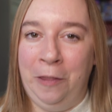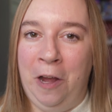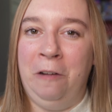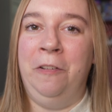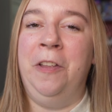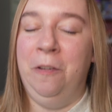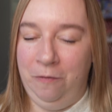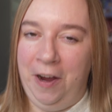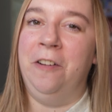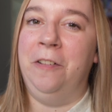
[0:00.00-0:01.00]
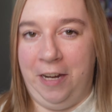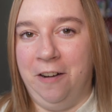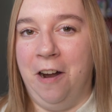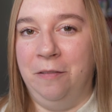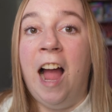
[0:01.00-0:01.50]
love the Vital
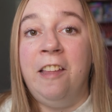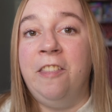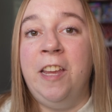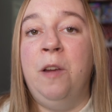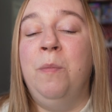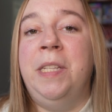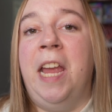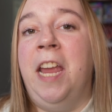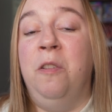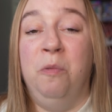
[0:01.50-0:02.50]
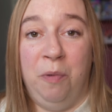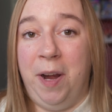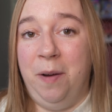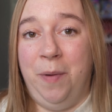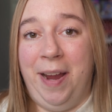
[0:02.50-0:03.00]
Hero. I think it was a
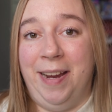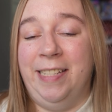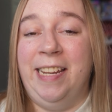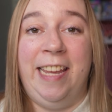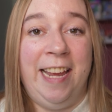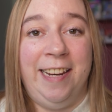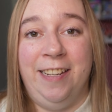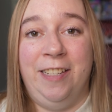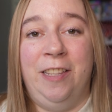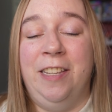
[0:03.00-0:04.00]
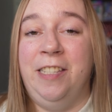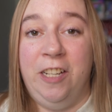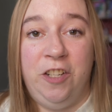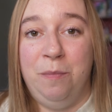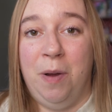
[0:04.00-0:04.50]
great way to get into the
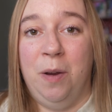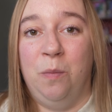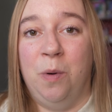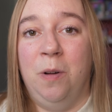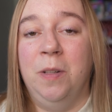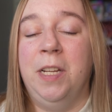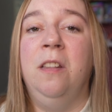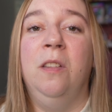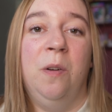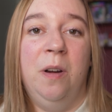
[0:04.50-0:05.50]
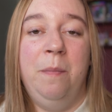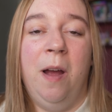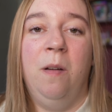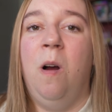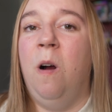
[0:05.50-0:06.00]
Digimon world and learn
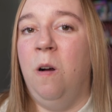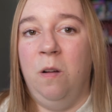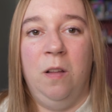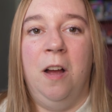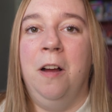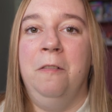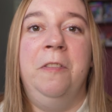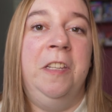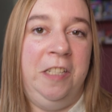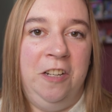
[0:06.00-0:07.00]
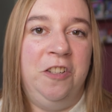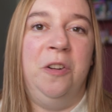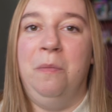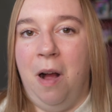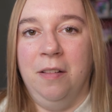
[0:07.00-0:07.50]
about all of the
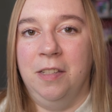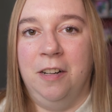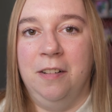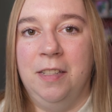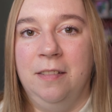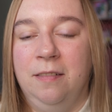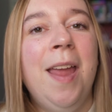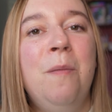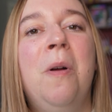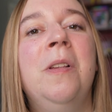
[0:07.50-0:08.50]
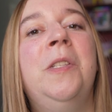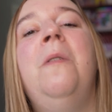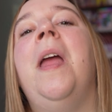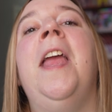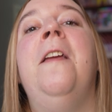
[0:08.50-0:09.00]
digital monsters. I am
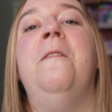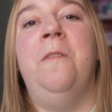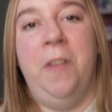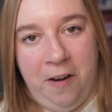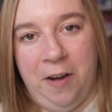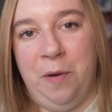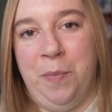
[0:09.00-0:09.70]
also a very